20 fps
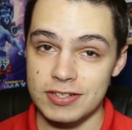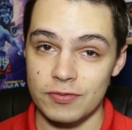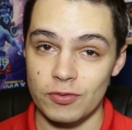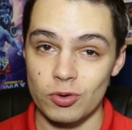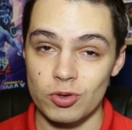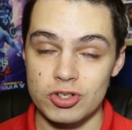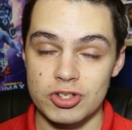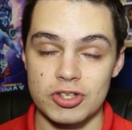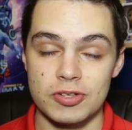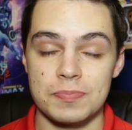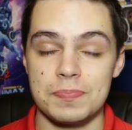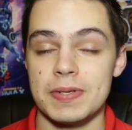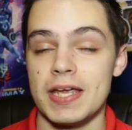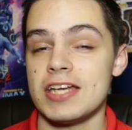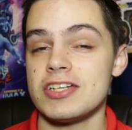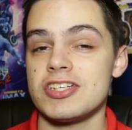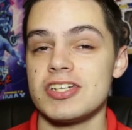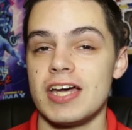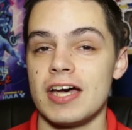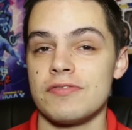Of course, you could
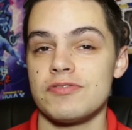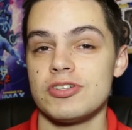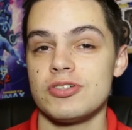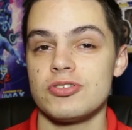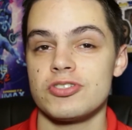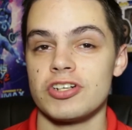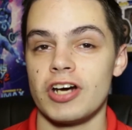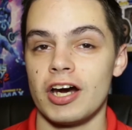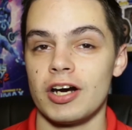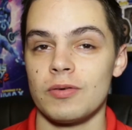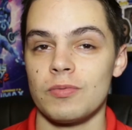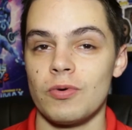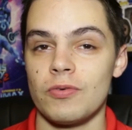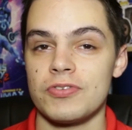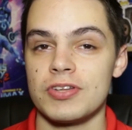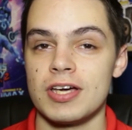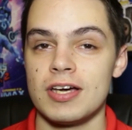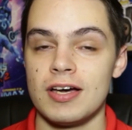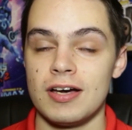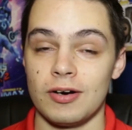potentially have 2 Shire Wolves,